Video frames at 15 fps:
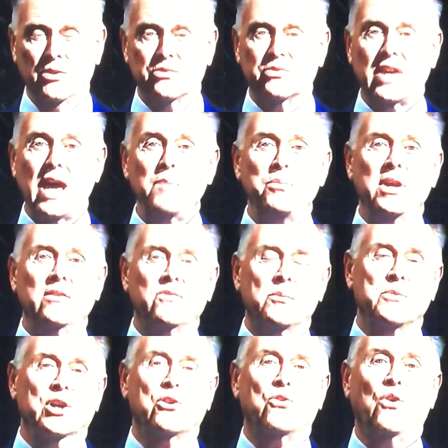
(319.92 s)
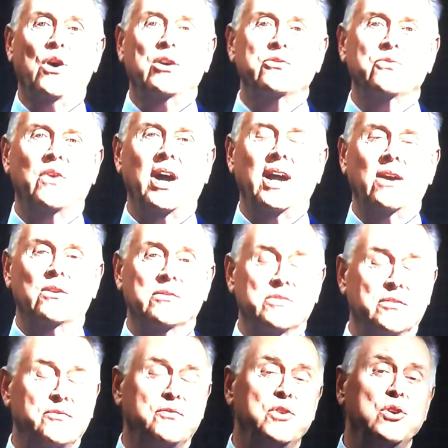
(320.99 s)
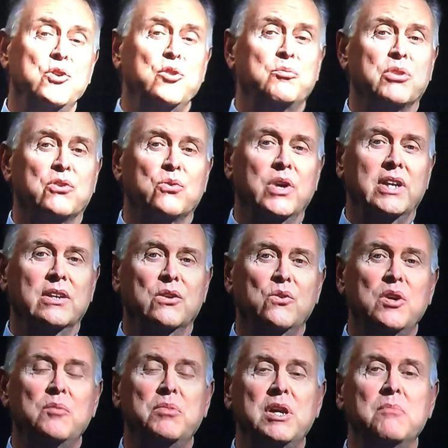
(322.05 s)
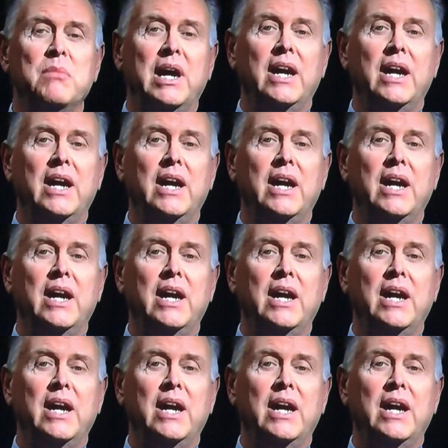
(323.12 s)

Now, escaping from the crossfire of the feud between Louis B.